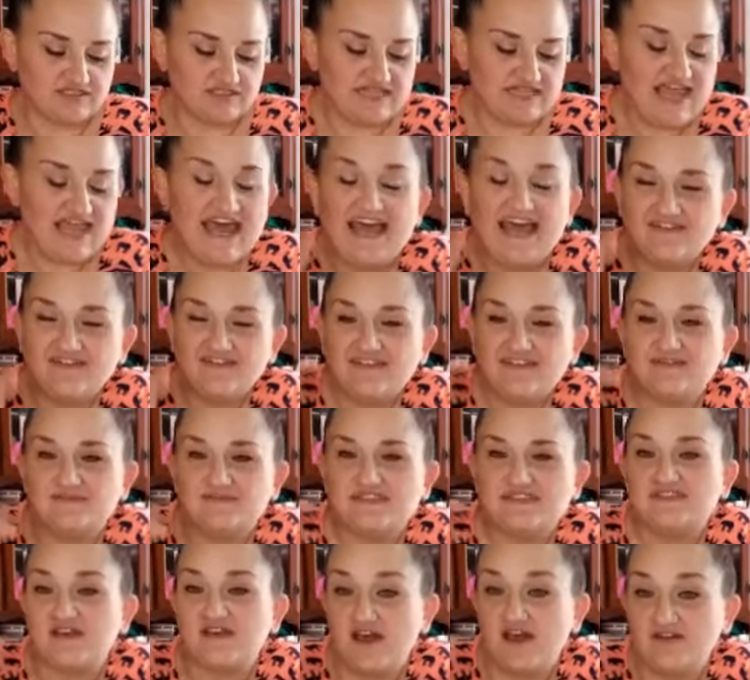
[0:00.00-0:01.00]
having them
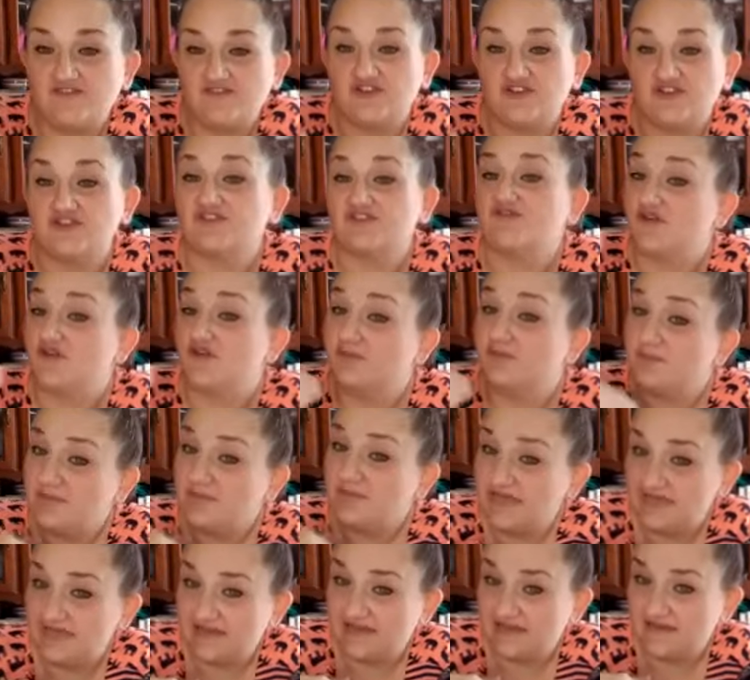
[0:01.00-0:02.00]
softer for
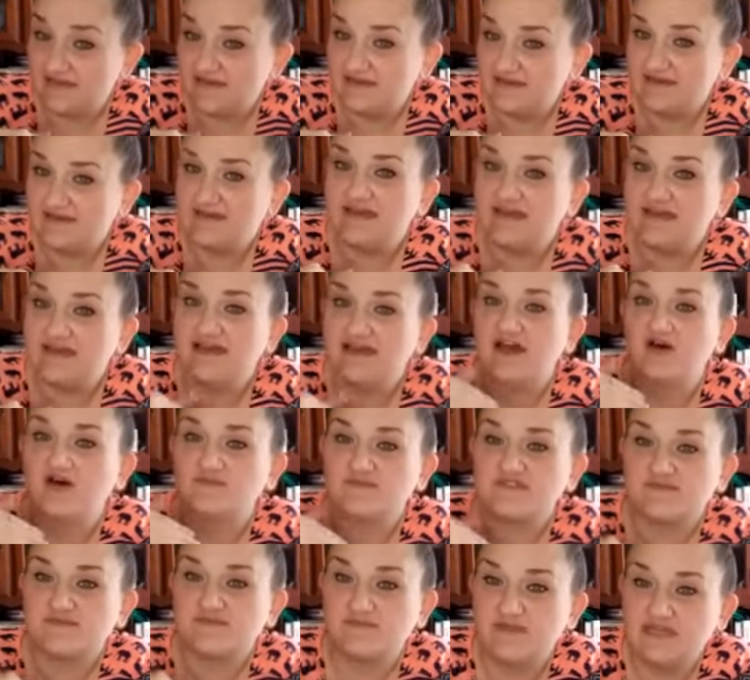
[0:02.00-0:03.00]
me
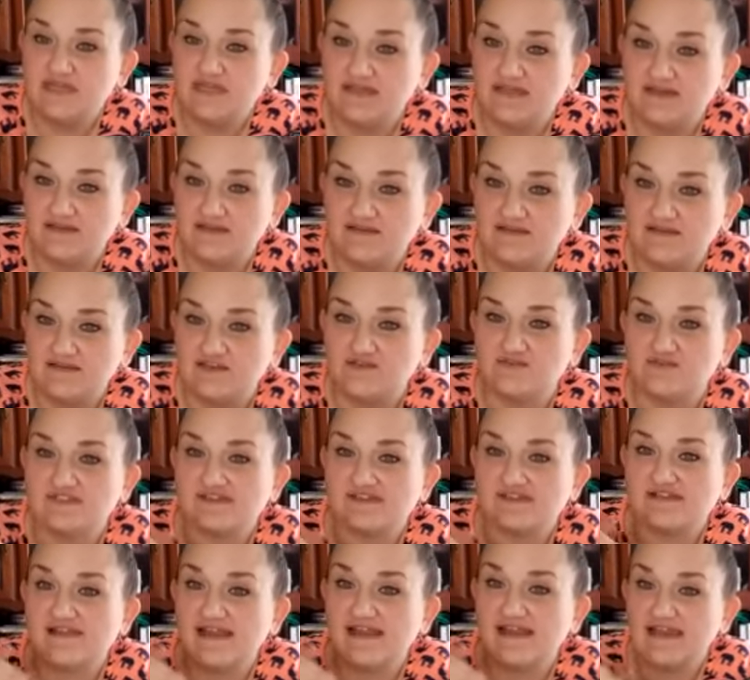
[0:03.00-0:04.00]
helps me use
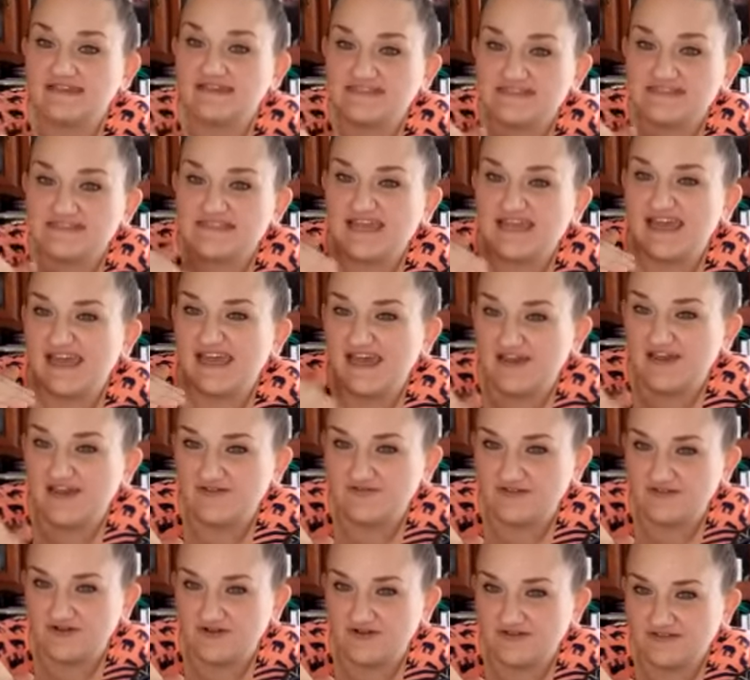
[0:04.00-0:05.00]
less
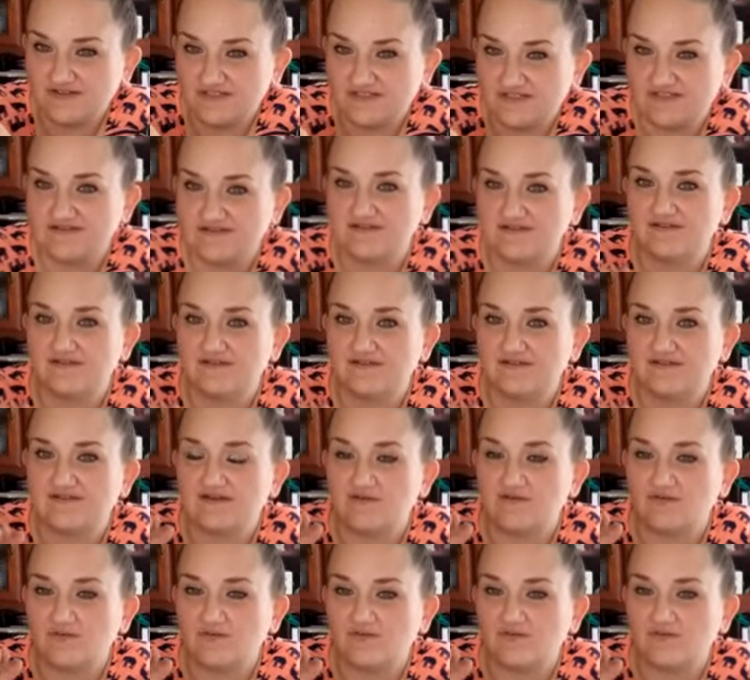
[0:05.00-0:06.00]
effort
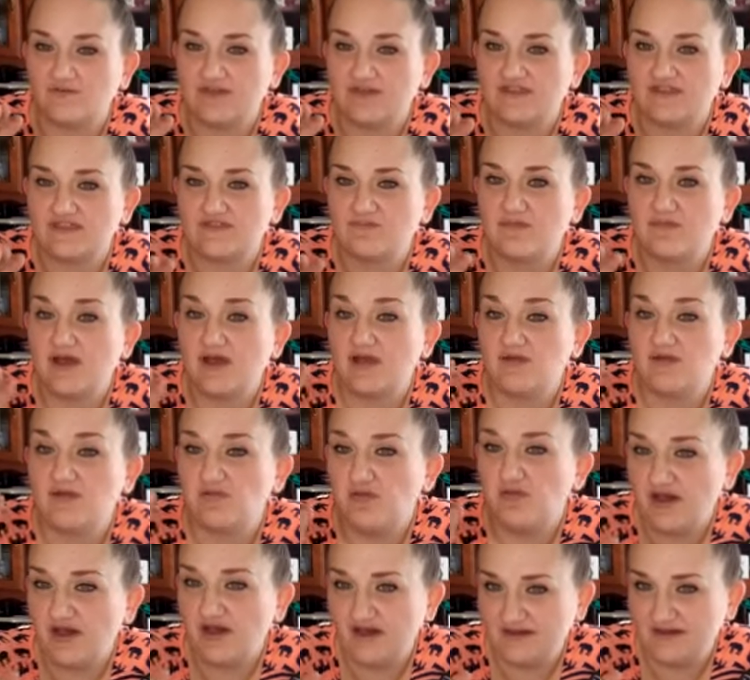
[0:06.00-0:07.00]
with my
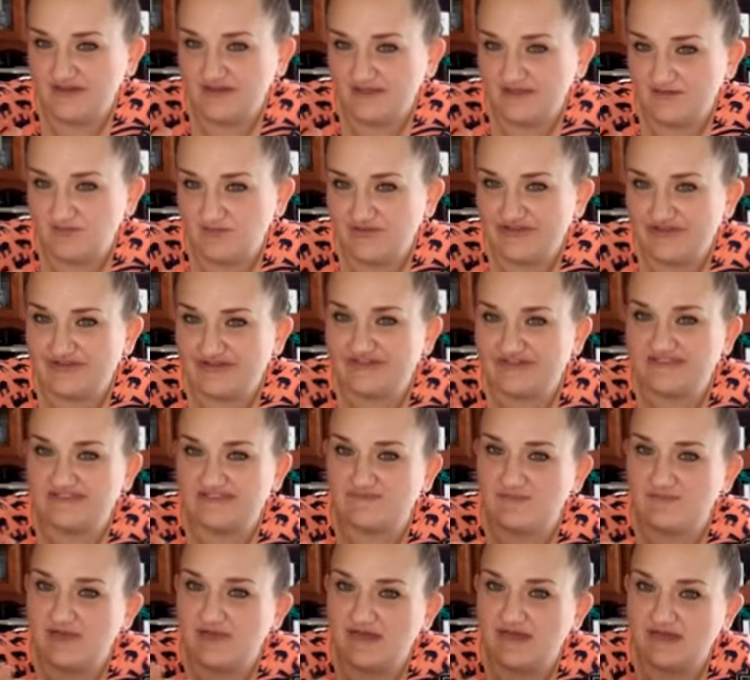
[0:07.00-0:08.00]
body because
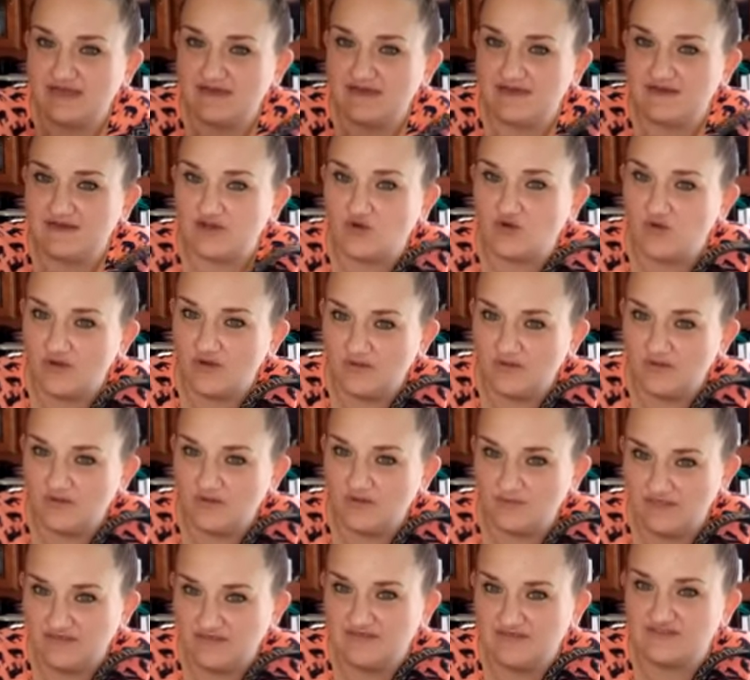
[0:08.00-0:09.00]
my
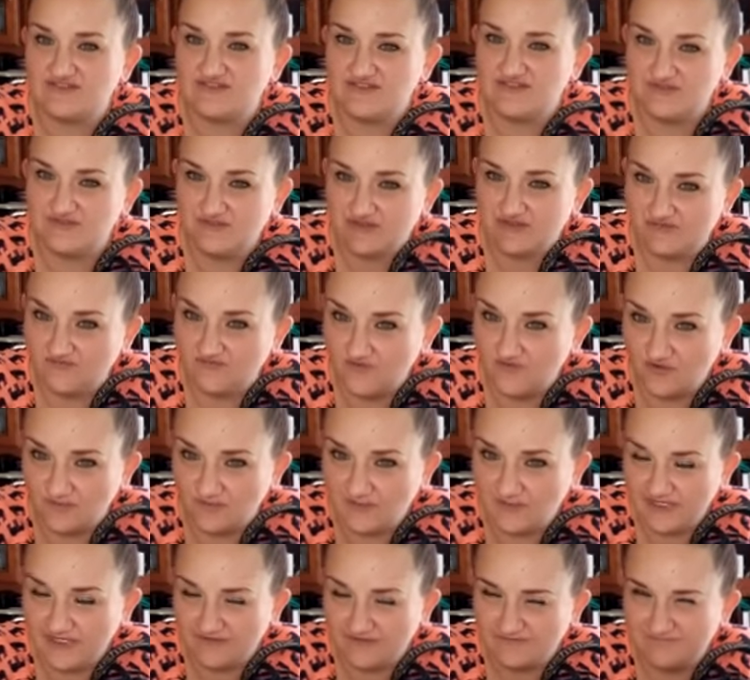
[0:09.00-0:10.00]
equipment is doing it for
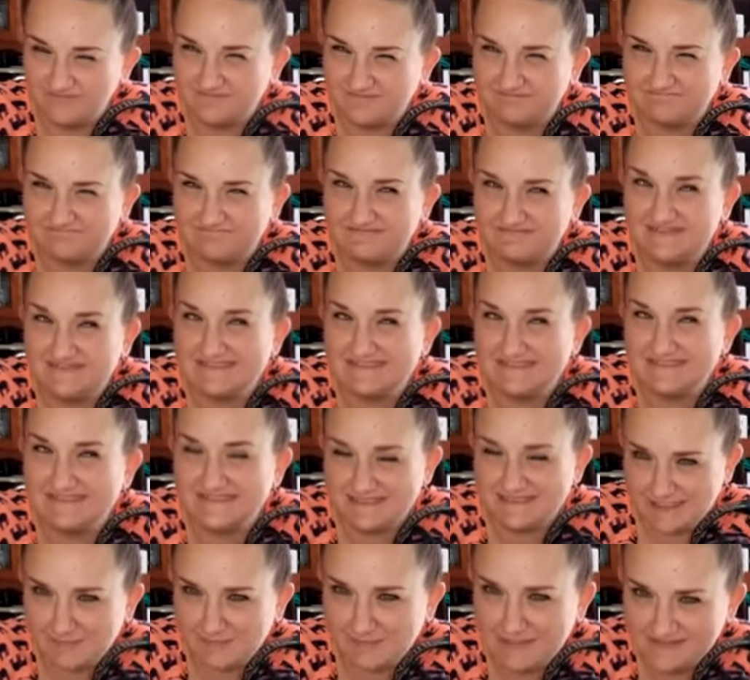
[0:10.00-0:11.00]
me. Did
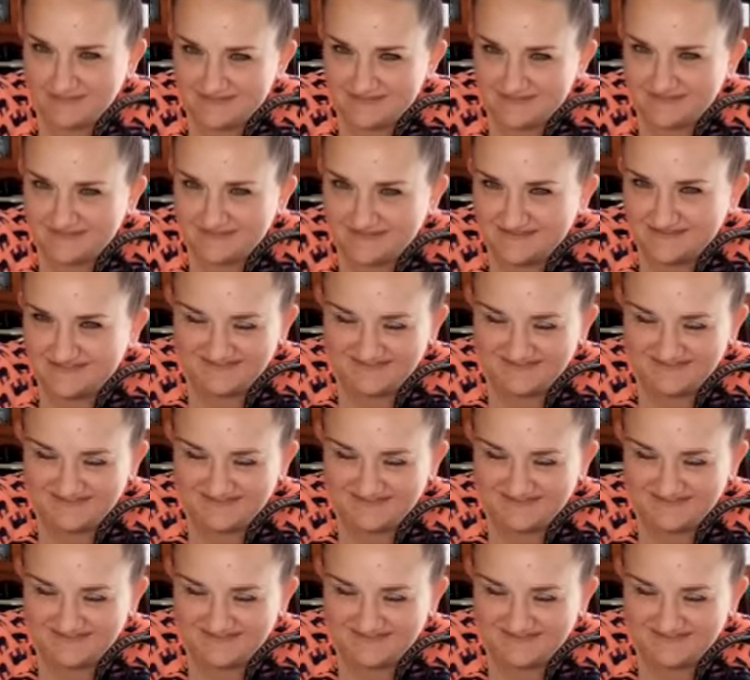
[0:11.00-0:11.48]
that make sense?